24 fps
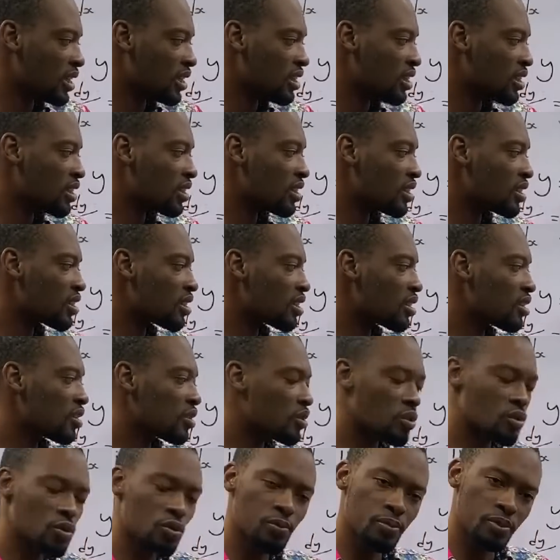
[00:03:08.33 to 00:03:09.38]
1, it is
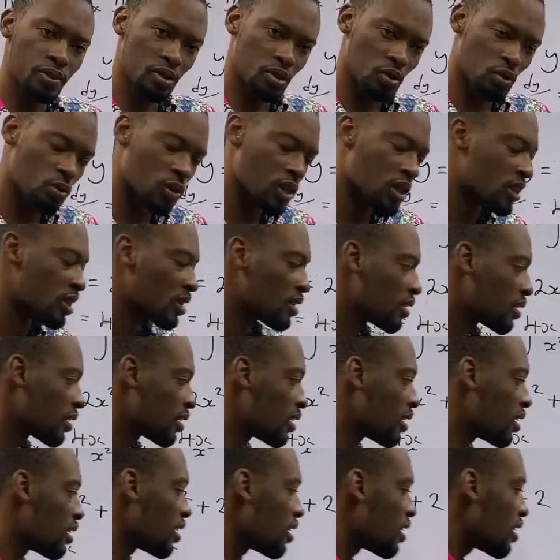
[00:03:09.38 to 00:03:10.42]
2 plus 1.
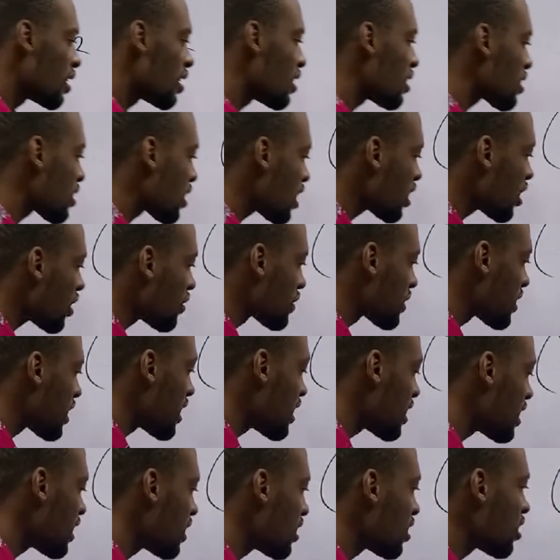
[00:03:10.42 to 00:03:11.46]
Instead of
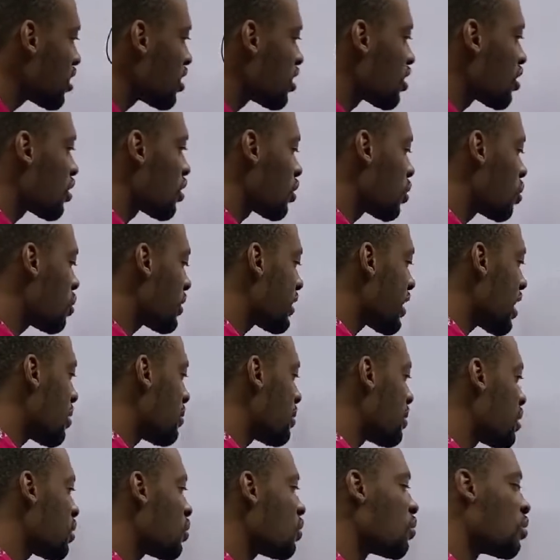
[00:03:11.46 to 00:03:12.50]
saying 2
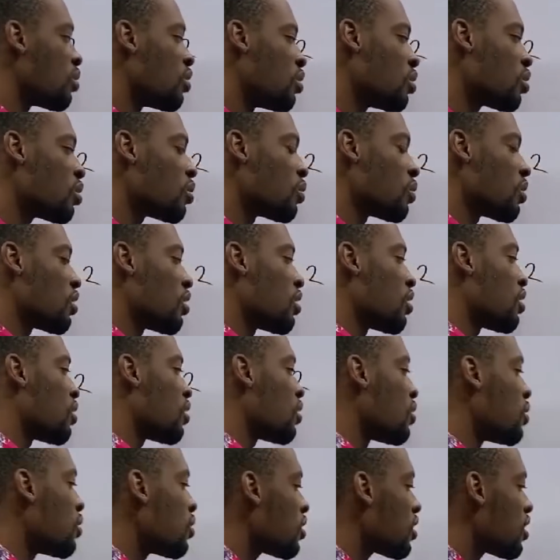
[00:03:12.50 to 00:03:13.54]
times 2, no,
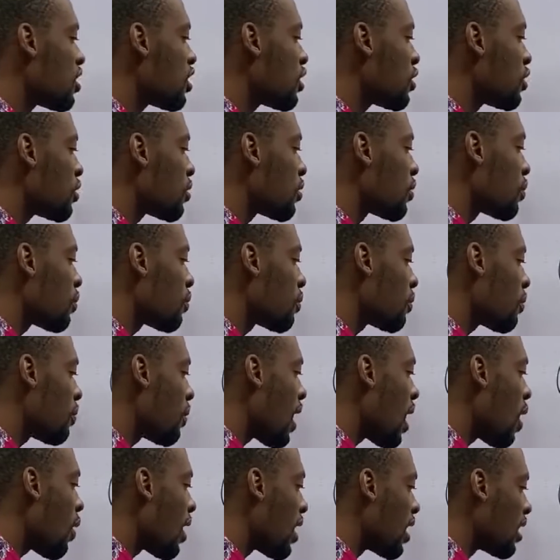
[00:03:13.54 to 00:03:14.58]
use this
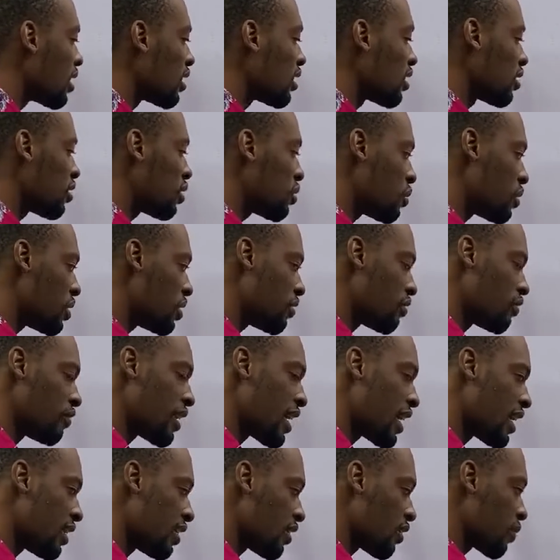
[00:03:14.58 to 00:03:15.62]
power to
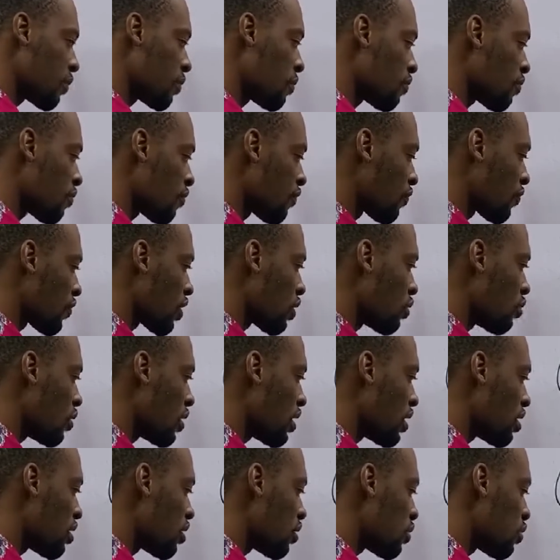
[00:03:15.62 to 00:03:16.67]
divide,
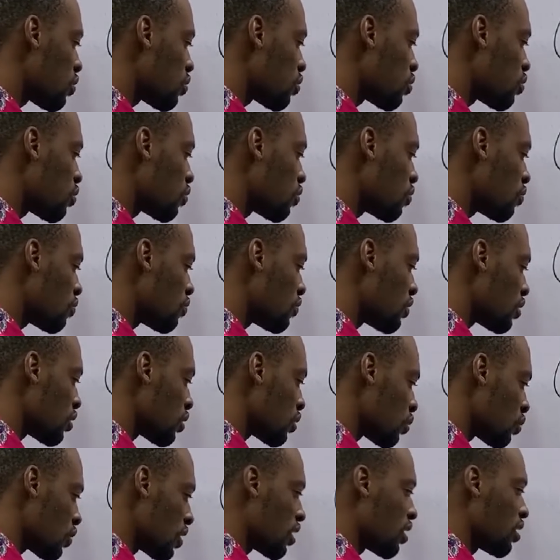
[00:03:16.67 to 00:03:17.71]
you get 2
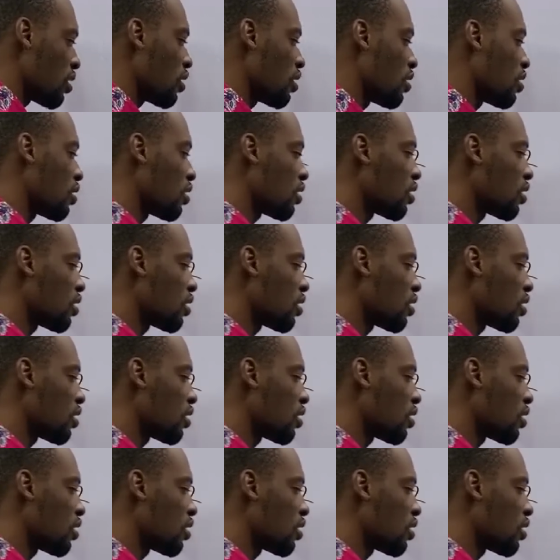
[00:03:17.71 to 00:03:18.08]
plus 1.